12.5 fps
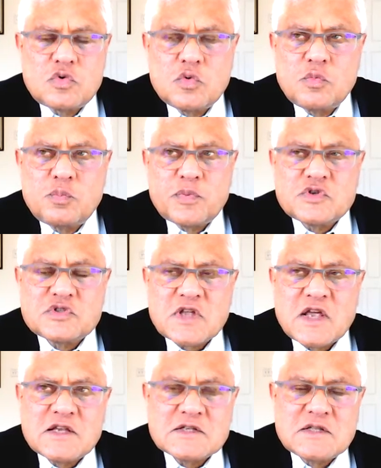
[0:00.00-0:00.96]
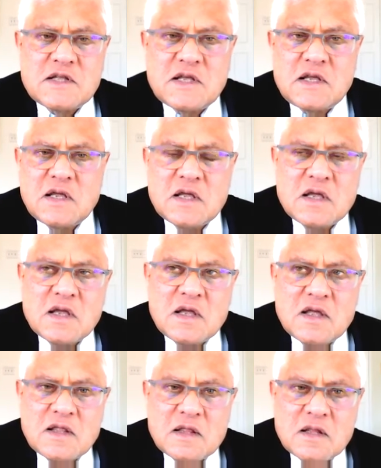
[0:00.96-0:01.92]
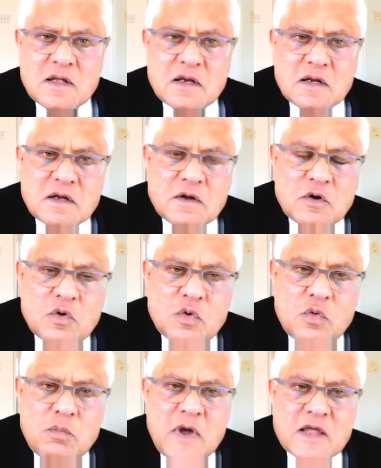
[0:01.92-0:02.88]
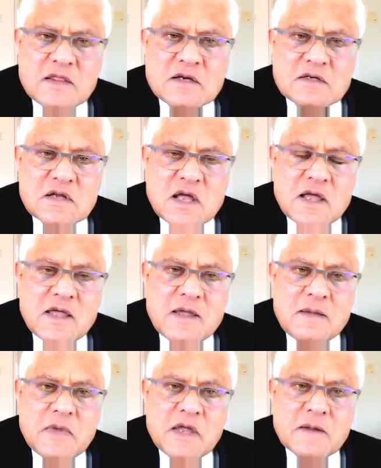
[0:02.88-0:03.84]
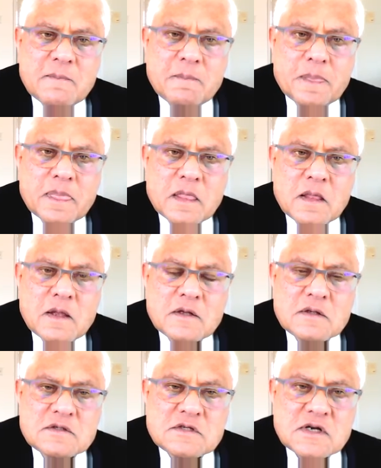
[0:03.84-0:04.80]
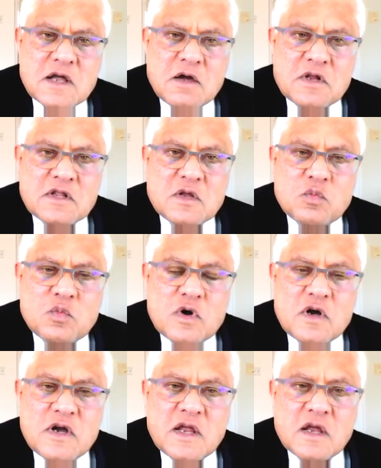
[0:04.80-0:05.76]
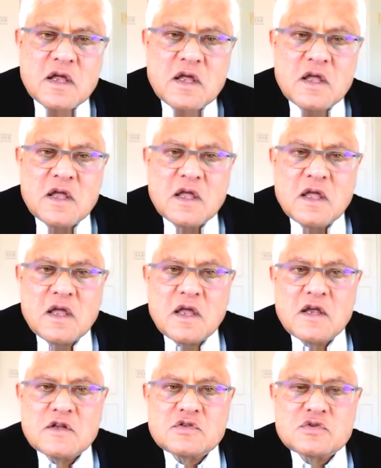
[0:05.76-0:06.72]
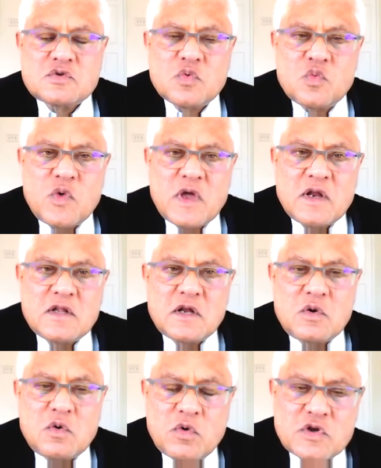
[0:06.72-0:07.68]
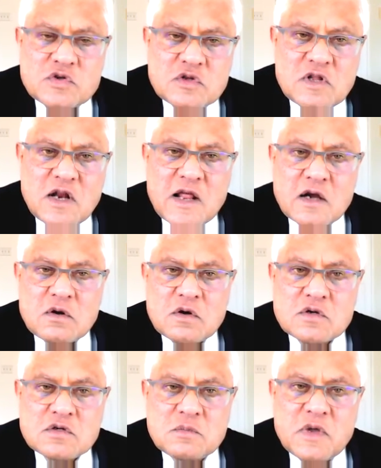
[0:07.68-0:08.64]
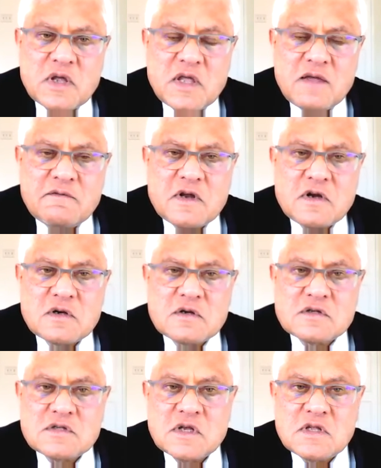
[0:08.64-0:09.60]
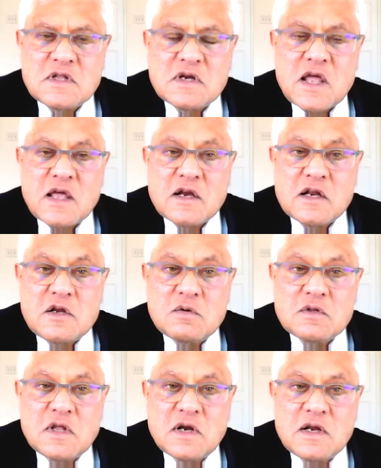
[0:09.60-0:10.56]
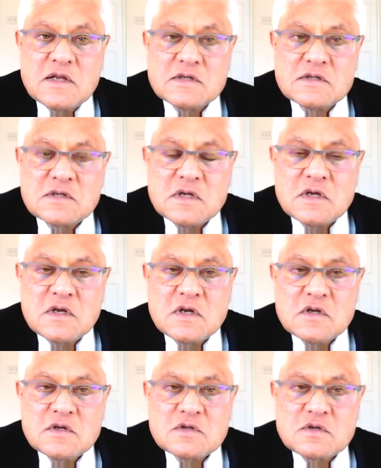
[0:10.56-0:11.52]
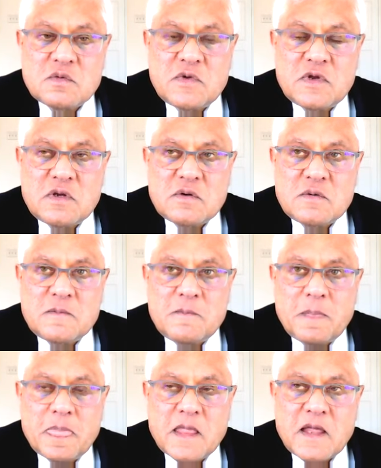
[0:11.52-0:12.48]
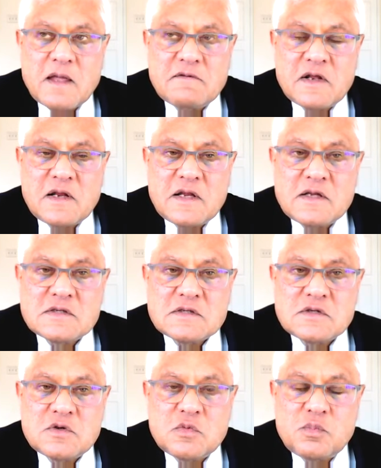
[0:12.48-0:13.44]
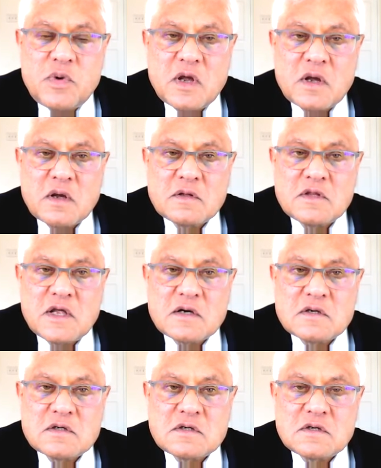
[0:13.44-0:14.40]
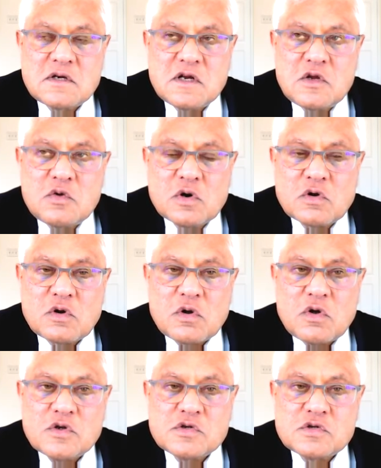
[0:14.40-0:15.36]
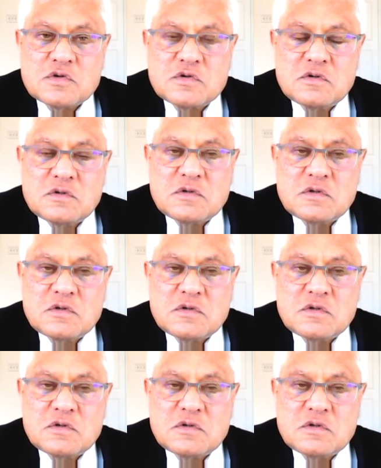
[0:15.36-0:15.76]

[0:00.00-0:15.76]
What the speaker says: to precisely go by the timing set out in the wording as to when the notice to the landlord should be given to say that I renewed the lease. So when you have a lease, you bring that renewal clause to